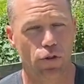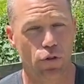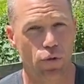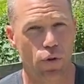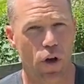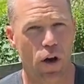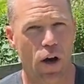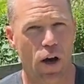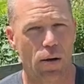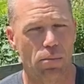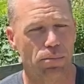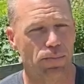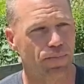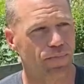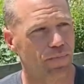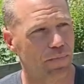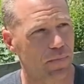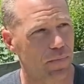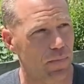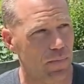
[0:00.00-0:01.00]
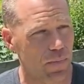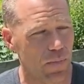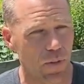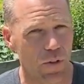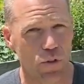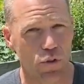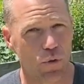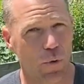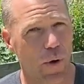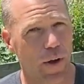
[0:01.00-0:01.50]
hop.
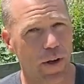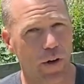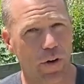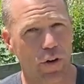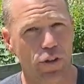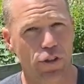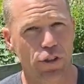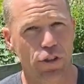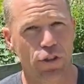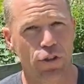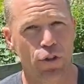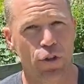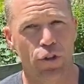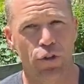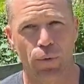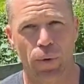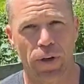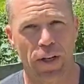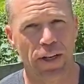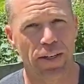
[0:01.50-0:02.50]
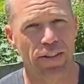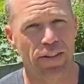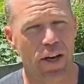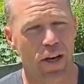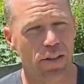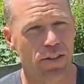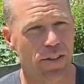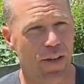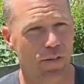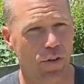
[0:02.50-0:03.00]
So I encourage you to do this one. It
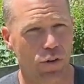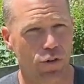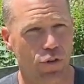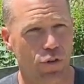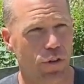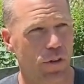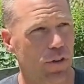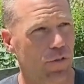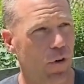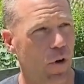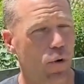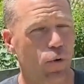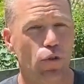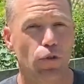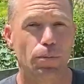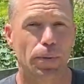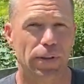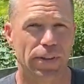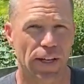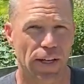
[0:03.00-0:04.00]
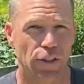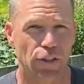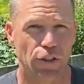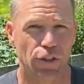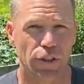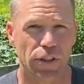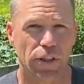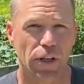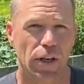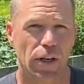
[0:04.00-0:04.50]
does have alternative hosts,
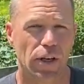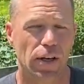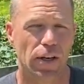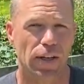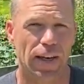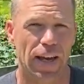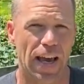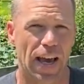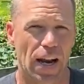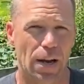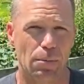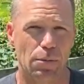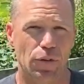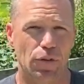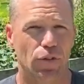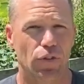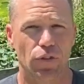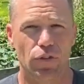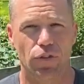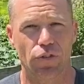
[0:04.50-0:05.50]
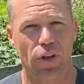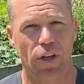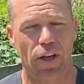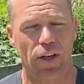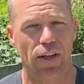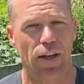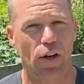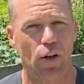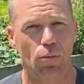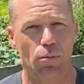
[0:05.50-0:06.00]
potentially cannabis and
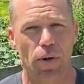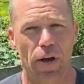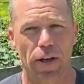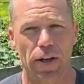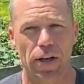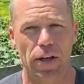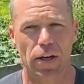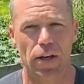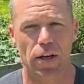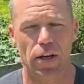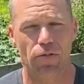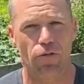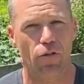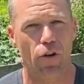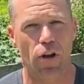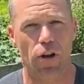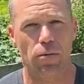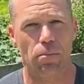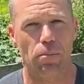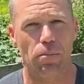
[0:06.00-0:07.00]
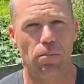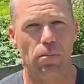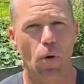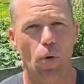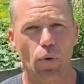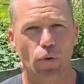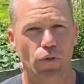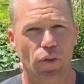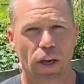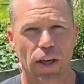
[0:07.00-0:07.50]
stinging nettle, but in
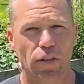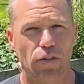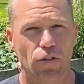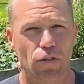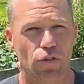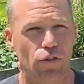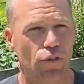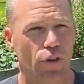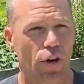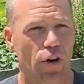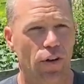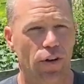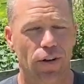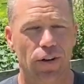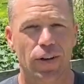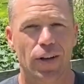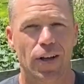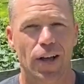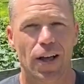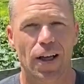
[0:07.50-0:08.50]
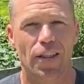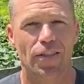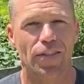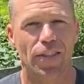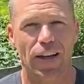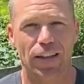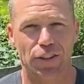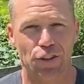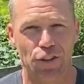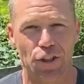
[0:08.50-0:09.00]
most cases,
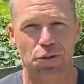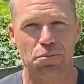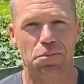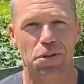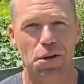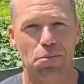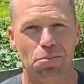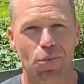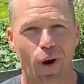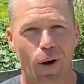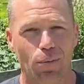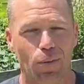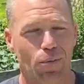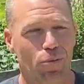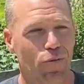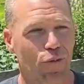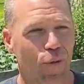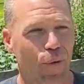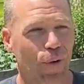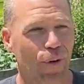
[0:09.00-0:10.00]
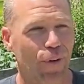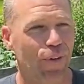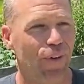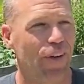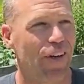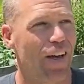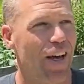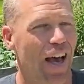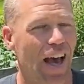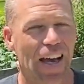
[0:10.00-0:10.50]
that shouldn't be a problem for you.
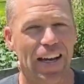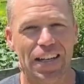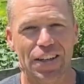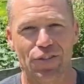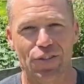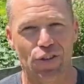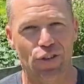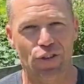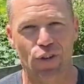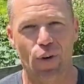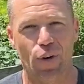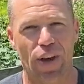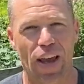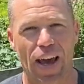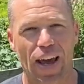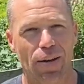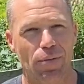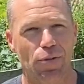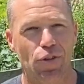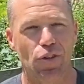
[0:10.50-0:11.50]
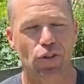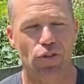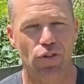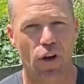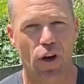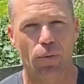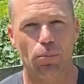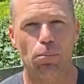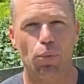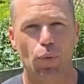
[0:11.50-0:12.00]
And even so, cannabis is
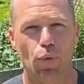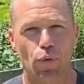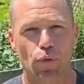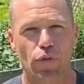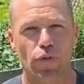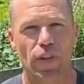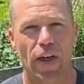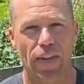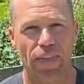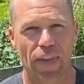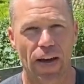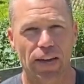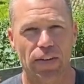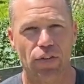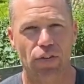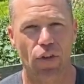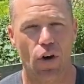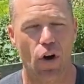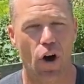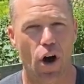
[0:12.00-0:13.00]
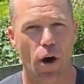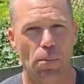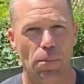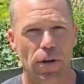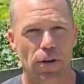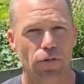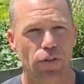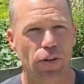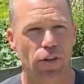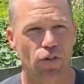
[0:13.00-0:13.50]
not proven that that's the hop
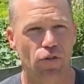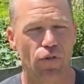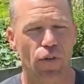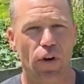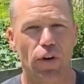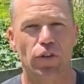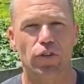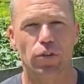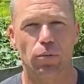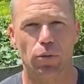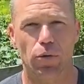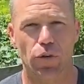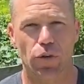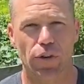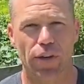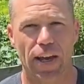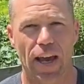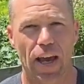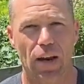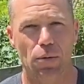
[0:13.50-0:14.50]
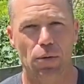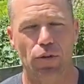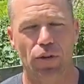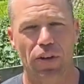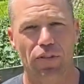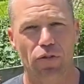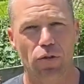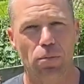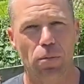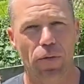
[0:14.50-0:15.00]
aphid. It's very similar to the cannabis
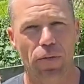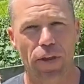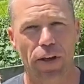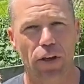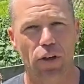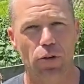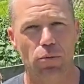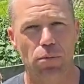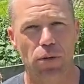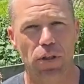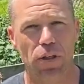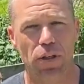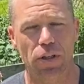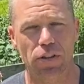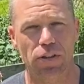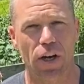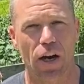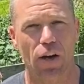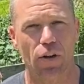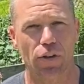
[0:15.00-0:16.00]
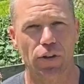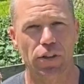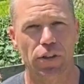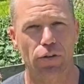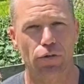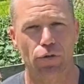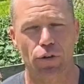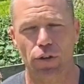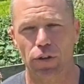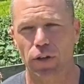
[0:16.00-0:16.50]
aphid, but they could be entirely
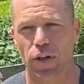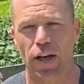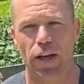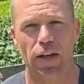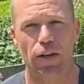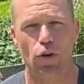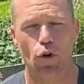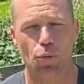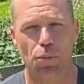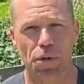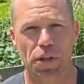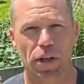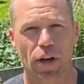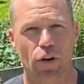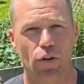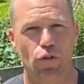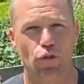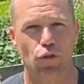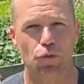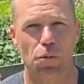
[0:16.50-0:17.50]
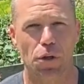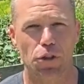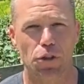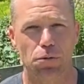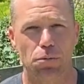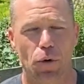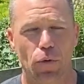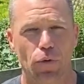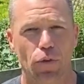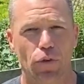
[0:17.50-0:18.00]
different, and nobody cares too much
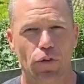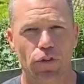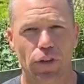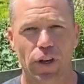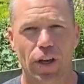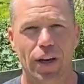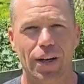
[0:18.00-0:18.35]
about their stinging